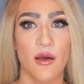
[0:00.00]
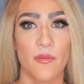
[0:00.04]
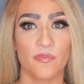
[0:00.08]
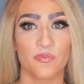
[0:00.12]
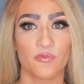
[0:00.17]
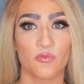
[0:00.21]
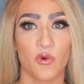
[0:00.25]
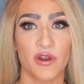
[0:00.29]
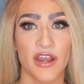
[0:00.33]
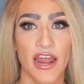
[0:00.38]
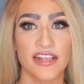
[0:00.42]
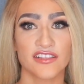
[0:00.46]

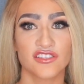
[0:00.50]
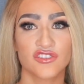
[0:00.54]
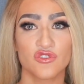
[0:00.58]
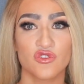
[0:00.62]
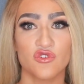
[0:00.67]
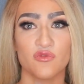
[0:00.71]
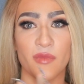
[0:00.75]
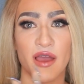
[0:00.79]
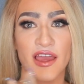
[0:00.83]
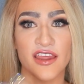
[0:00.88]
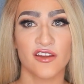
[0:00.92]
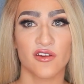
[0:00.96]
when I
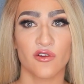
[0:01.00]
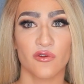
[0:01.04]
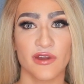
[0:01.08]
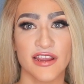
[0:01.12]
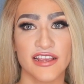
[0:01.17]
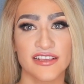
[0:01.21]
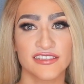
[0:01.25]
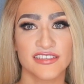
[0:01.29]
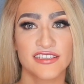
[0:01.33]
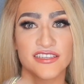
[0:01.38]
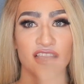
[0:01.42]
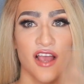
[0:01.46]
do my
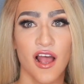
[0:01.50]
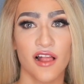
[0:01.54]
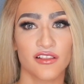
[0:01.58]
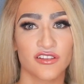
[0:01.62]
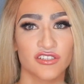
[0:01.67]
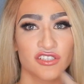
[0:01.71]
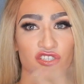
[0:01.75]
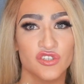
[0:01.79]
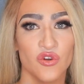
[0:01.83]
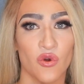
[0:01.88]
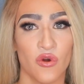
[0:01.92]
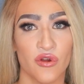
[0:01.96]
crazy color
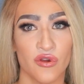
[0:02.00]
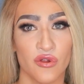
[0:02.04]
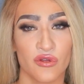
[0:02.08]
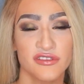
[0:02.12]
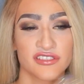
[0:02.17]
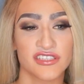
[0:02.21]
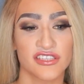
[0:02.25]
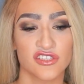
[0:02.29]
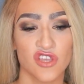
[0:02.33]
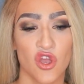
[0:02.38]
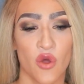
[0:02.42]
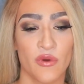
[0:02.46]

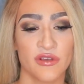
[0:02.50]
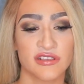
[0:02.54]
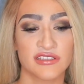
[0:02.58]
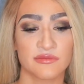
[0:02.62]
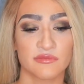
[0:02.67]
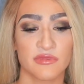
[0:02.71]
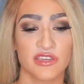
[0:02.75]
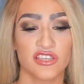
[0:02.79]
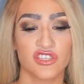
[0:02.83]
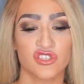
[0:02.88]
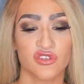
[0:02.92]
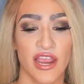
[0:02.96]
tutorials, it's always
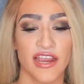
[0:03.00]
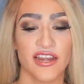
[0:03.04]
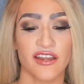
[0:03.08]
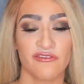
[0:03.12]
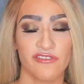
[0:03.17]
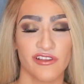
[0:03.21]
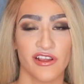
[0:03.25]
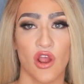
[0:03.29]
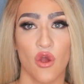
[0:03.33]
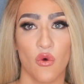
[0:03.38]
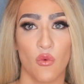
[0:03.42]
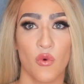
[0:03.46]
me trying to
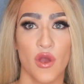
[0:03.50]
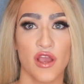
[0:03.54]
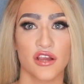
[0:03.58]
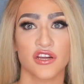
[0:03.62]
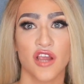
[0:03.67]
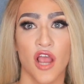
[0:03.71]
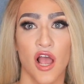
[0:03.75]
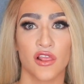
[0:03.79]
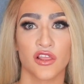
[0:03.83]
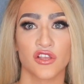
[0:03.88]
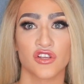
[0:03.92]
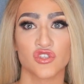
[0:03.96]
figure out what
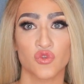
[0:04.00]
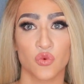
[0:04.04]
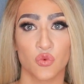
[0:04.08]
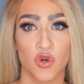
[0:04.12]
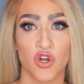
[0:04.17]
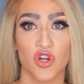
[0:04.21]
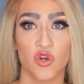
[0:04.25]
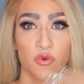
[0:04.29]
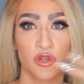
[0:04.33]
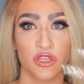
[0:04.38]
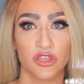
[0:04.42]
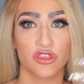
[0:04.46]
colors
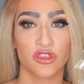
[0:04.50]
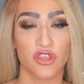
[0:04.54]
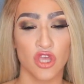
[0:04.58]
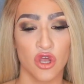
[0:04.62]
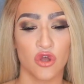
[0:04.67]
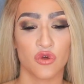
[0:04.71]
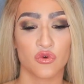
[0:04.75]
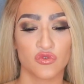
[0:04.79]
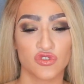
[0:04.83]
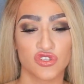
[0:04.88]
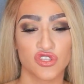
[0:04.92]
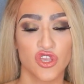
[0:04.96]
work with
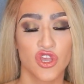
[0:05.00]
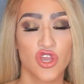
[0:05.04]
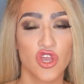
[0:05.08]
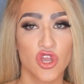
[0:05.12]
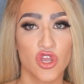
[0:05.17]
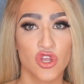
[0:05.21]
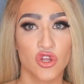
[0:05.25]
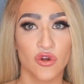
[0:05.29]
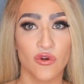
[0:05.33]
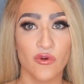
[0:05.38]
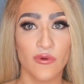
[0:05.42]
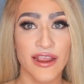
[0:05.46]
those
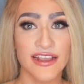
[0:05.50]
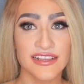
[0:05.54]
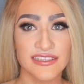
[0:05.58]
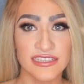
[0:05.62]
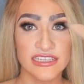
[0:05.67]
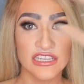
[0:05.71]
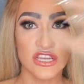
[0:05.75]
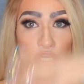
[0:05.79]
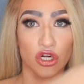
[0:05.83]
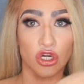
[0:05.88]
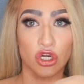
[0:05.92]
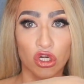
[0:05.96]

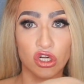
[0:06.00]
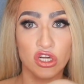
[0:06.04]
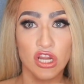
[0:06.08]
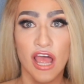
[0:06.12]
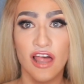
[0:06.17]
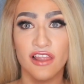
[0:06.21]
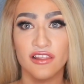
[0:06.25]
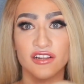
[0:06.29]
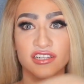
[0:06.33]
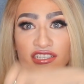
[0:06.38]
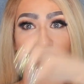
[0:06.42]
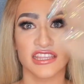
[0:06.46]
crazier
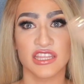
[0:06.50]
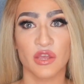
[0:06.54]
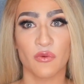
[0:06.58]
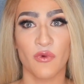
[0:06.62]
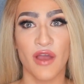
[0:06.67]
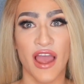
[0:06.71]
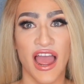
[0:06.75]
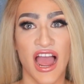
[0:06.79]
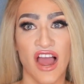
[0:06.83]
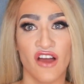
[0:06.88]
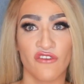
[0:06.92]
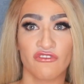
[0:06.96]
colors and then
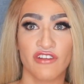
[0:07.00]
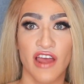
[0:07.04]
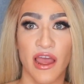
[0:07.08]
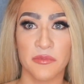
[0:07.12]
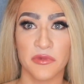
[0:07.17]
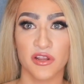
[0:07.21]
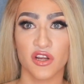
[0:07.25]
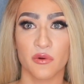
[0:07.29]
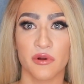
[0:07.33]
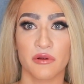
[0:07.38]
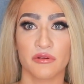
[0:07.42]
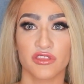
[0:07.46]
what outfit I'm
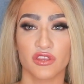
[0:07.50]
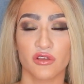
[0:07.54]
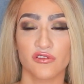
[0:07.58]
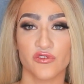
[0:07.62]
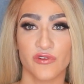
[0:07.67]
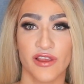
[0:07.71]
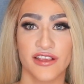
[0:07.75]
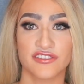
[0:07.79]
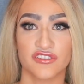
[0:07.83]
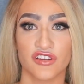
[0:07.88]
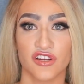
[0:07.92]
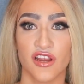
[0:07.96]
gonna wear with those
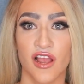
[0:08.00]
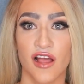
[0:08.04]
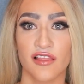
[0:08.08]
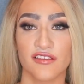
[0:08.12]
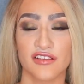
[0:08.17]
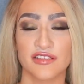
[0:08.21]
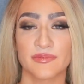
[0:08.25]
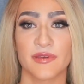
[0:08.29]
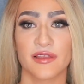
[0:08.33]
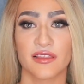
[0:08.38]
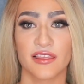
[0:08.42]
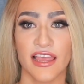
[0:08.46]
crazier
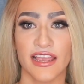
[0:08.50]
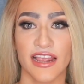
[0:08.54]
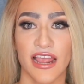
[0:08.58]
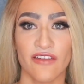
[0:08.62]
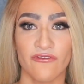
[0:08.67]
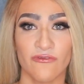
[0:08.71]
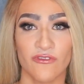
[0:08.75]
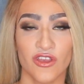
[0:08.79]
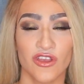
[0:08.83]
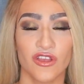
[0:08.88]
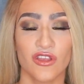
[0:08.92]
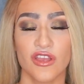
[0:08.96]
colors. But like I
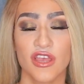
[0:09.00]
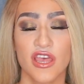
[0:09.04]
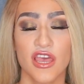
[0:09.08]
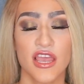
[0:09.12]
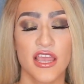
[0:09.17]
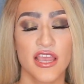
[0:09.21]
feel